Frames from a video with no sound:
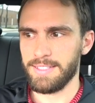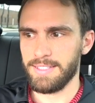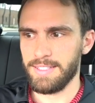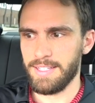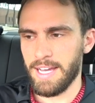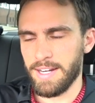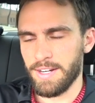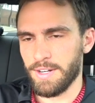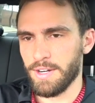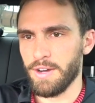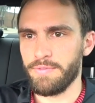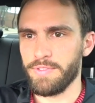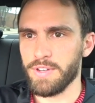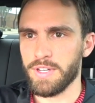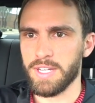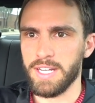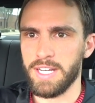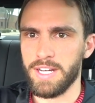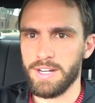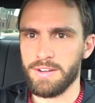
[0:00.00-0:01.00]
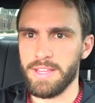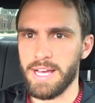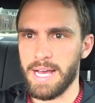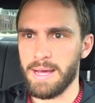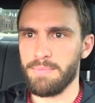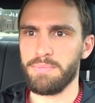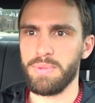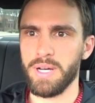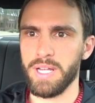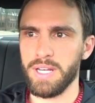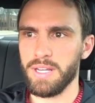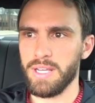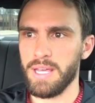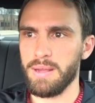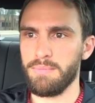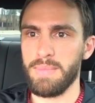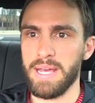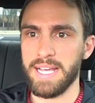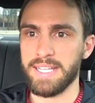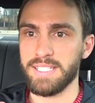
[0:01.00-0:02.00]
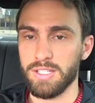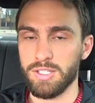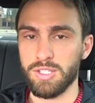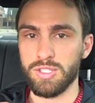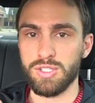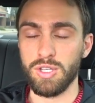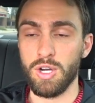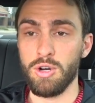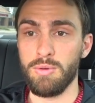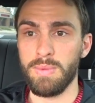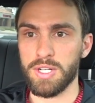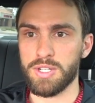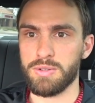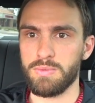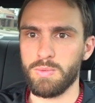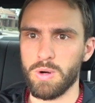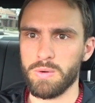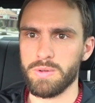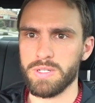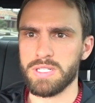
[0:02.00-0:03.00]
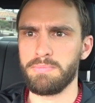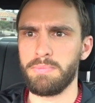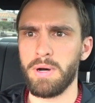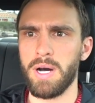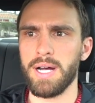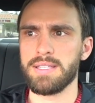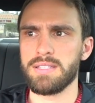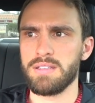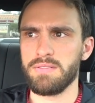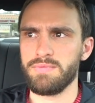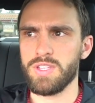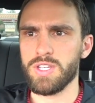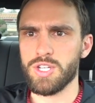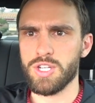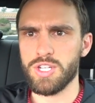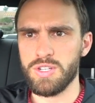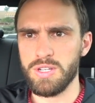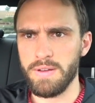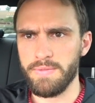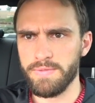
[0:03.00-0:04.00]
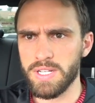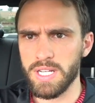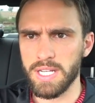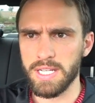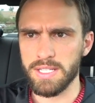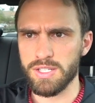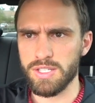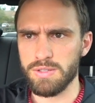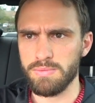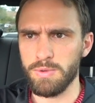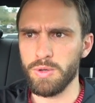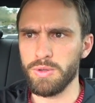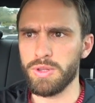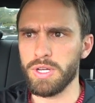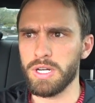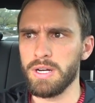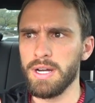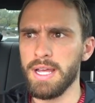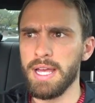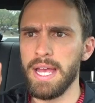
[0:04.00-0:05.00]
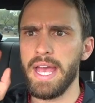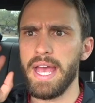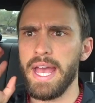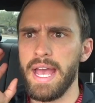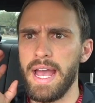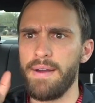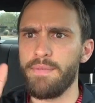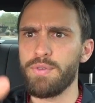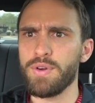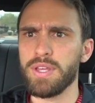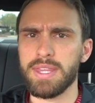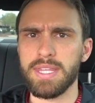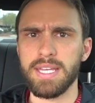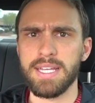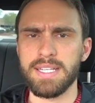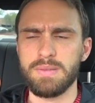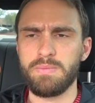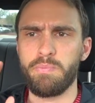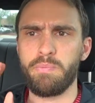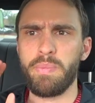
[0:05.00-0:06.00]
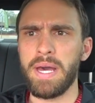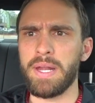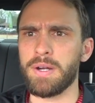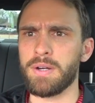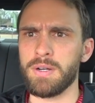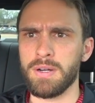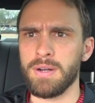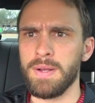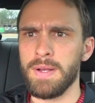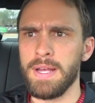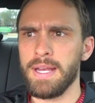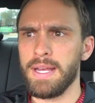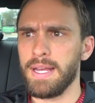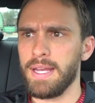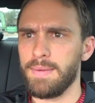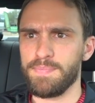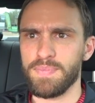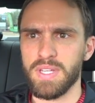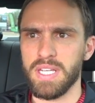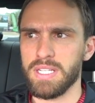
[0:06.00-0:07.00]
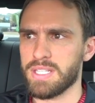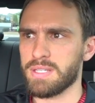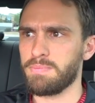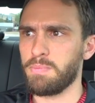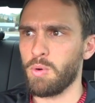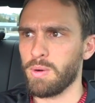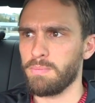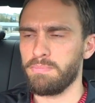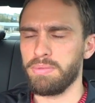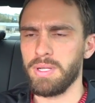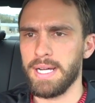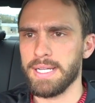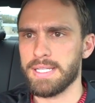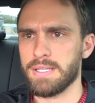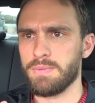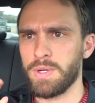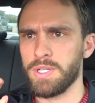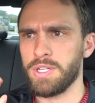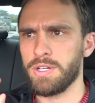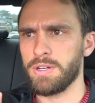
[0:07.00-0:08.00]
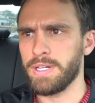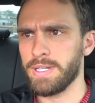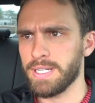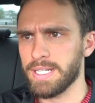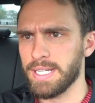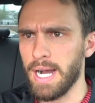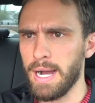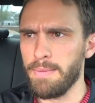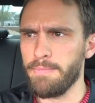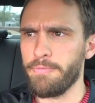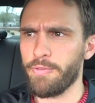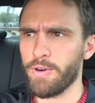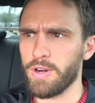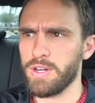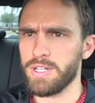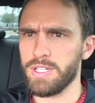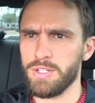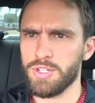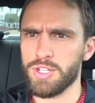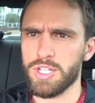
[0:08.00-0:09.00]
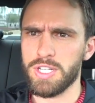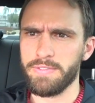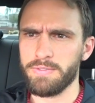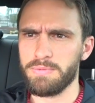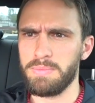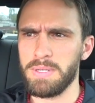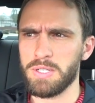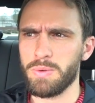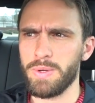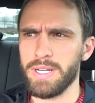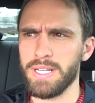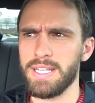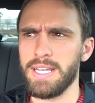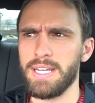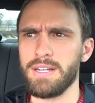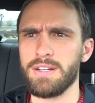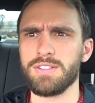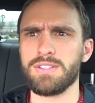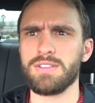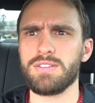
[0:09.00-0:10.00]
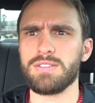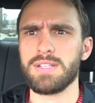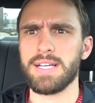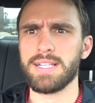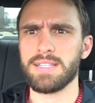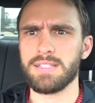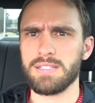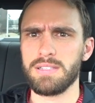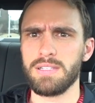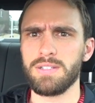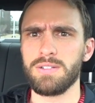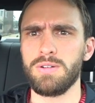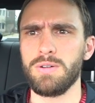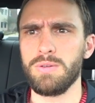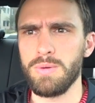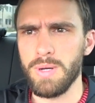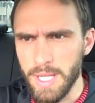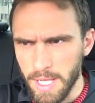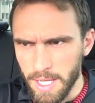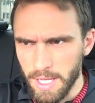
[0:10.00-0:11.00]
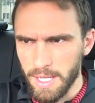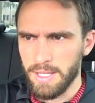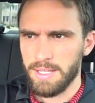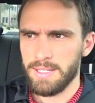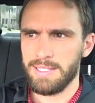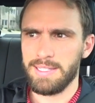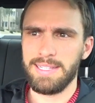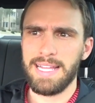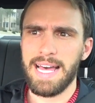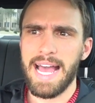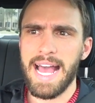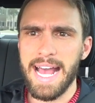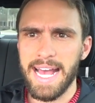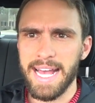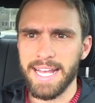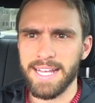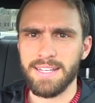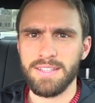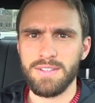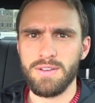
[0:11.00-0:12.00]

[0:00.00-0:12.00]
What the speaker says: I don't know if you could hear that, but it makes it so much more responsive. The shifting is smoother. Everything is better in Sport Plus. When you're in comfort and you shift between gears, there's like this little lag.